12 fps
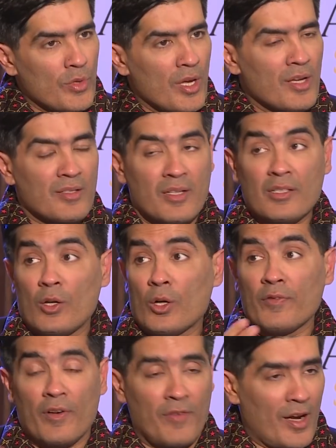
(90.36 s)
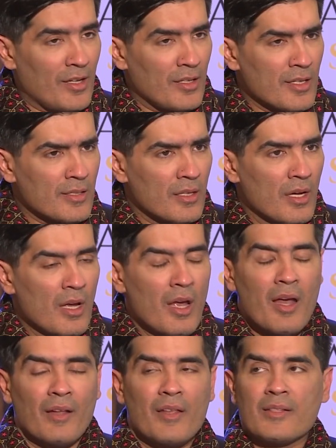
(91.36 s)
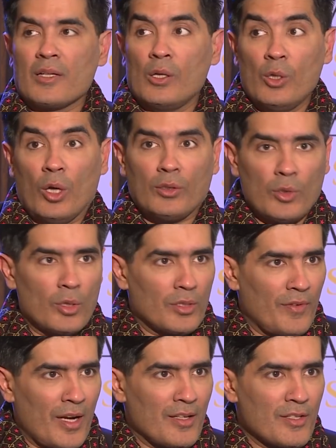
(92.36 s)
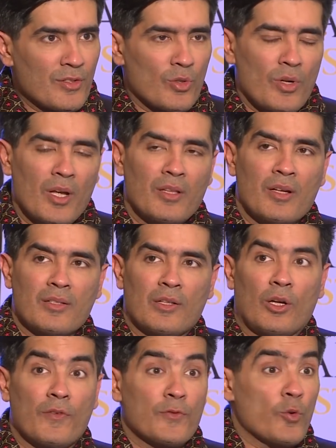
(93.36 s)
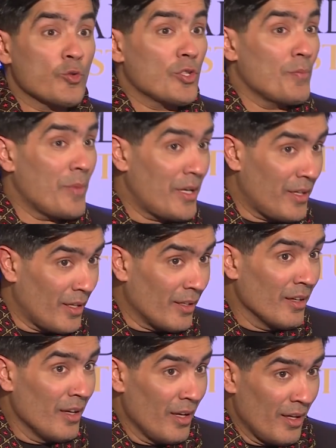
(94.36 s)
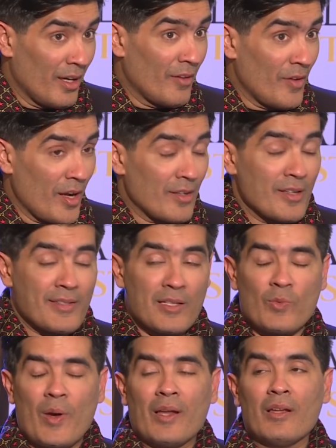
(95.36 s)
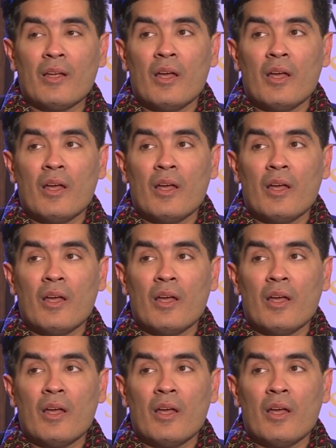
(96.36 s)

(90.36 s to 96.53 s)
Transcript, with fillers: today is there's a lot of awareness. There's a lot, lot awareness today. There's a lot of social media awareness as well.